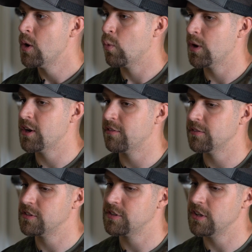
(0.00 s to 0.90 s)
where
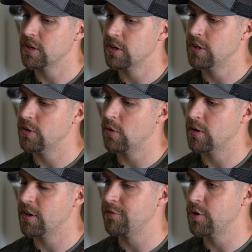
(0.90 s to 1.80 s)

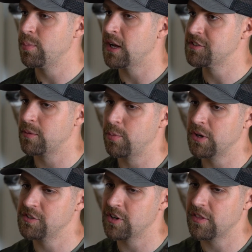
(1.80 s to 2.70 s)
your food plots are
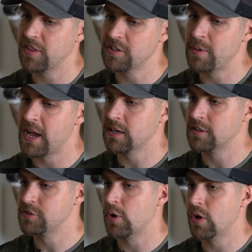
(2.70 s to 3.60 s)
putting certain things back
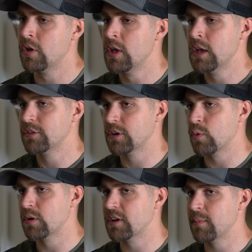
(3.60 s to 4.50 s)
into the soil during
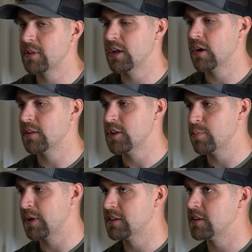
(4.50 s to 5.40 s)
one time of the year, and then you
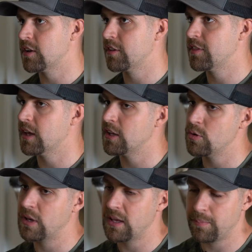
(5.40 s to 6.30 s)
plant another thing and
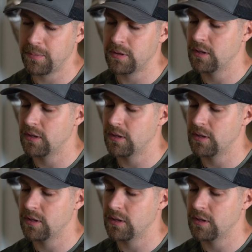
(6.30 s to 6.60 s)
you keep,